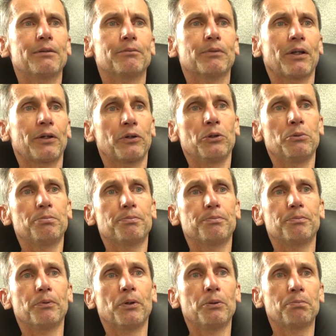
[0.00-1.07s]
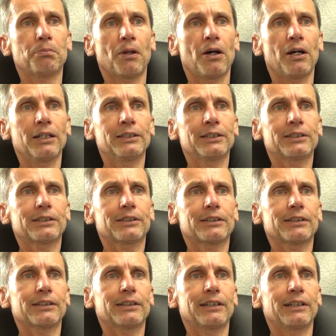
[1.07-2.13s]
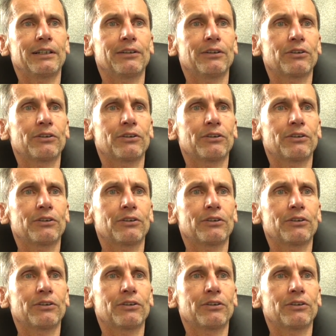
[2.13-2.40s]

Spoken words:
like hoop plies in